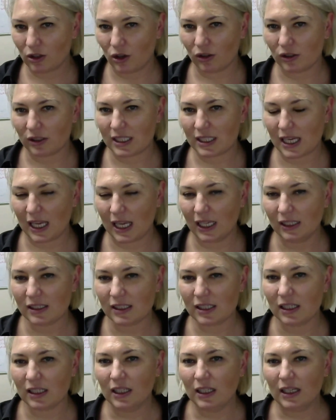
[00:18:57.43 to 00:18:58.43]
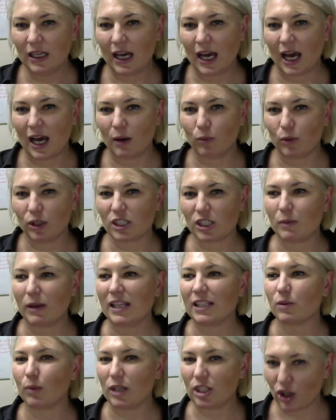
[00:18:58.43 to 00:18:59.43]
content, which
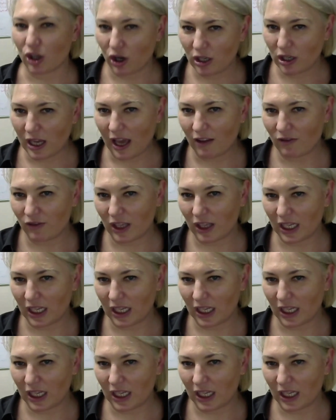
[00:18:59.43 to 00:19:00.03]
means we don't have